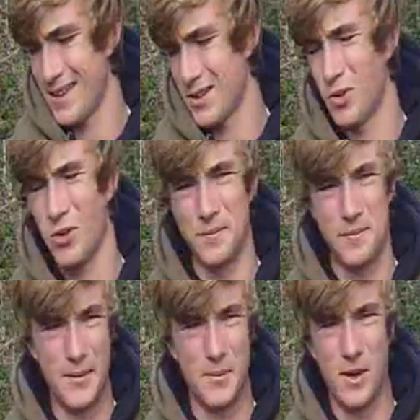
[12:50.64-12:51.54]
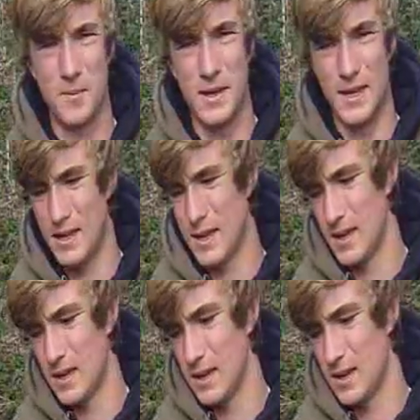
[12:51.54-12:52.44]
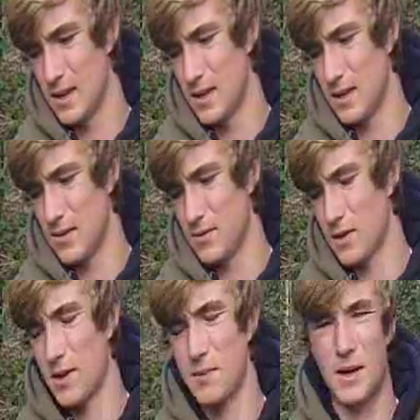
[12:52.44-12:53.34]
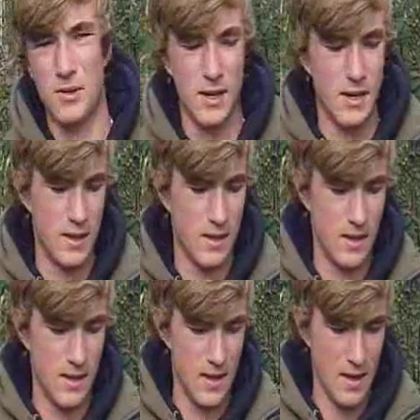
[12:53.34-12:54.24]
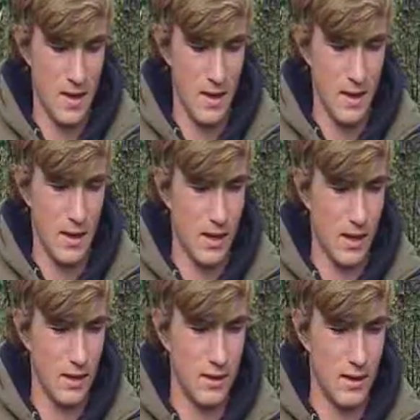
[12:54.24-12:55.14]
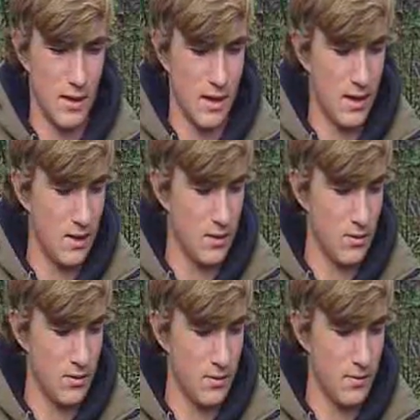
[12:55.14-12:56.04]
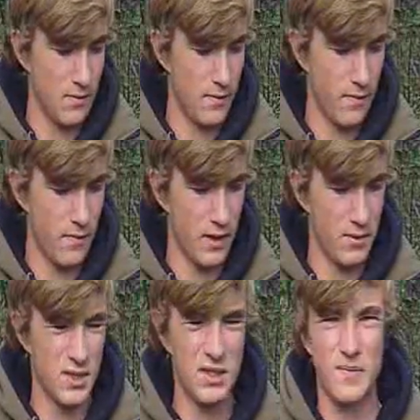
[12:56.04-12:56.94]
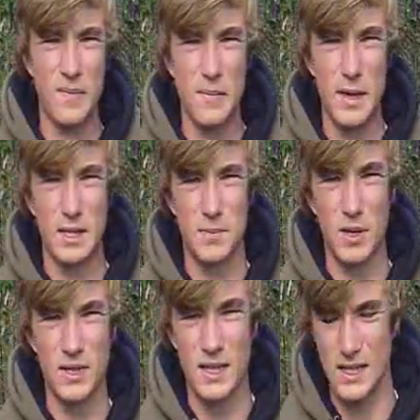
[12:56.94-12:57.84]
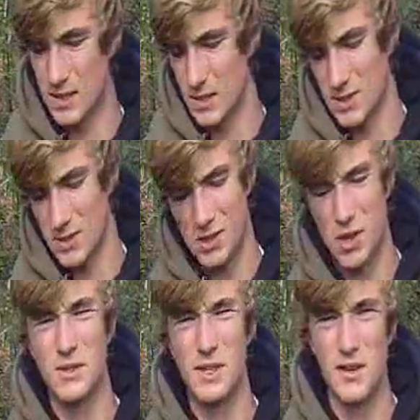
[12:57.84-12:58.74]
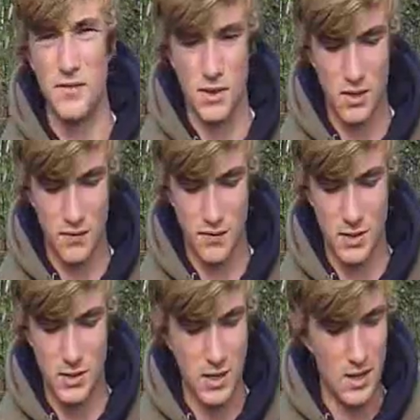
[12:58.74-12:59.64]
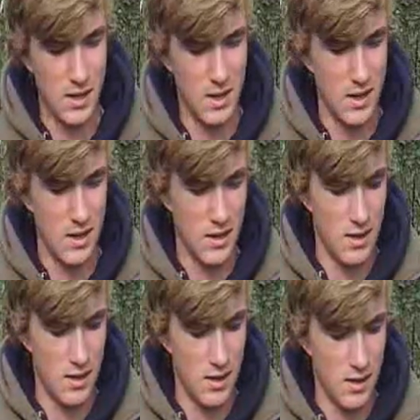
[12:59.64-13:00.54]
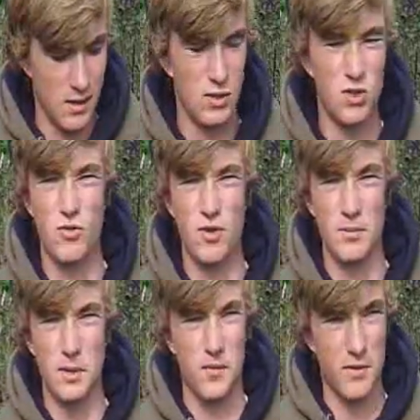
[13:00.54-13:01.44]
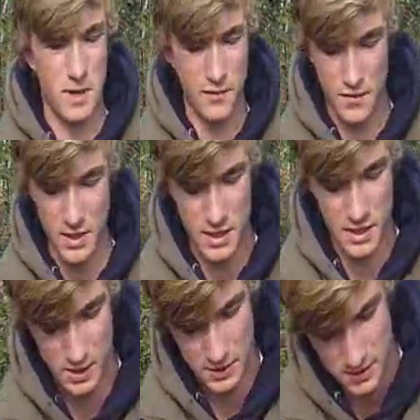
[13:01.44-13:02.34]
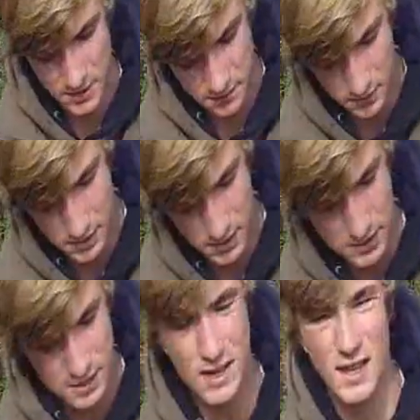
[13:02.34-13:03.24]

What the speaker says: Caught on pepperami, curry powder, and I think it was mixed spices, just soaked in it overnight in the fridge. And this just screamed off about 30 yards, 40 yards.